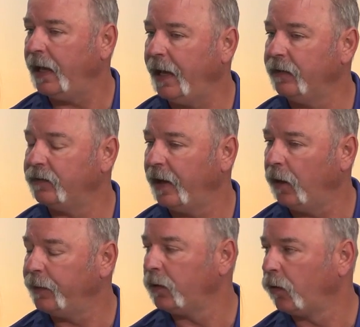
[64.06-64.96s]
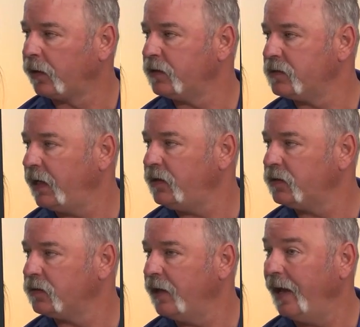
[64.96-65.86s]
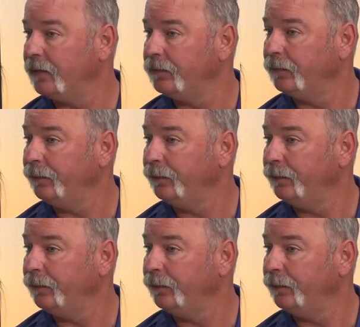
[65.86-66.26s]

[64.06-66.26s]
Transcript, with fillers: and to helping the organizations that